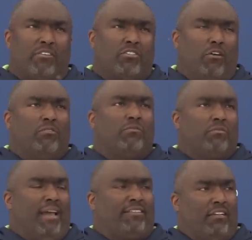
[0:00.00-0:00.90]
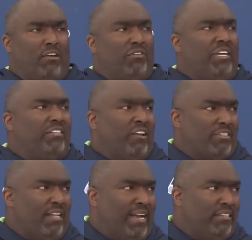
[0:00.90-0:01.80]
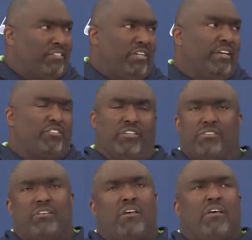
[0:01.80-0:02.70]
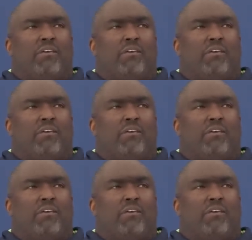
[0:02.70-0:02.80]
So, like, the little details I like to see is just,